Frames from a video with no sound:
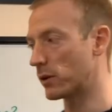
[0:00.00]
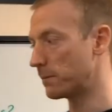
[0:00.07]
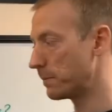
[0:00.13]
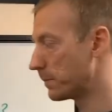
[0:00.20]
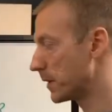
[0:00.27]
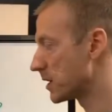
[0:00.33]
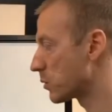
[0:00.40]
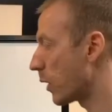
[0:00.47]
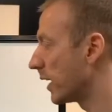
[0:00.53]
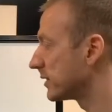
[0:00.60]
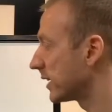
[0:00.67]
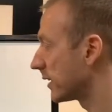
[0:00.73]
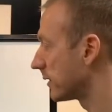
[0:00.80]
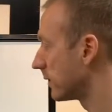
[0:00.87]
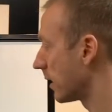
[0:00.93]
That's why I
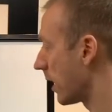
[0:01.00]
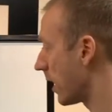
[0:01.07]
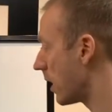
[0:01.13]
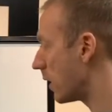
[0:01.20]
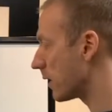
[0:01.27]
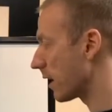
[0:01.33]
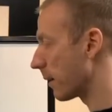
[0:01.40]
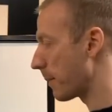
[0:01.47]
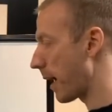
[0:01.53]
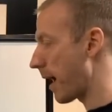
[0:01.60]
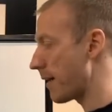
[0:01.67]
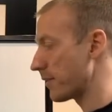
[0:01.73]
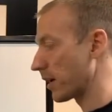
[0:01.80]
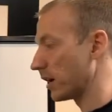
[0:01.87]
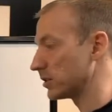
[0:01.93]
said earlier about
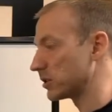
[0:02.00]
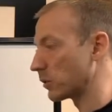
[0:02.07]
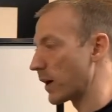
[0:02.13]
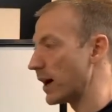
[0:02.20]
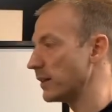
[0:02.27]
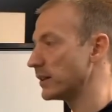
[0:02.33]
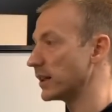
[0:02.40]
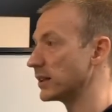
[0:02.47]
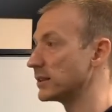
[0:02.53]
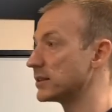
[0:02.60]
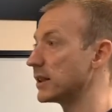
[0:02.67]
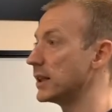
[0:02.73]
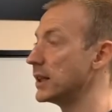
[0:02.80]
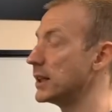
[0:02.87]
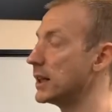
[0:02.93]
having our surroundings
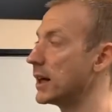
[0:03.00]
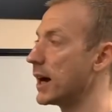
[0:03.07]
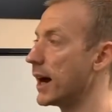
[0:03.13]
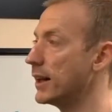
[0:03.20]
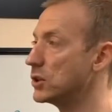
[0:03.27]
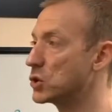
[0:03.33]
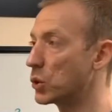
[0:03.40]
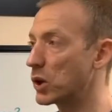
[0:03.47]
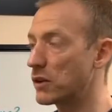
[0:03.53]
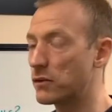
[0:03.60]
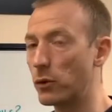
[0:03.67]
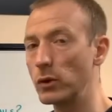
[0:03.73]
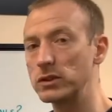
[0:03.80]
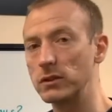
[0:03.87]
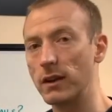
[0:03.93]
and joining
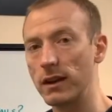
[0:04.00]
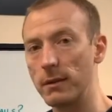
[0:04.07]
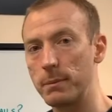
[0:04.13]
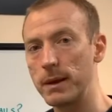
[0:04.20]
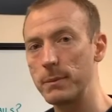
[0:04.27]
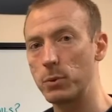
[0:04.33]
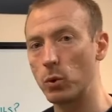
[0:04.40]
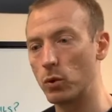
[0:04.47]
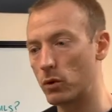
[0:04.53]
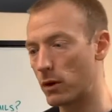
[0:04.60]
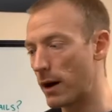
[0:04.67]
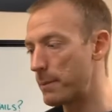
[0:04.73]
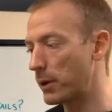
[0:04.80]
forces with other people, right?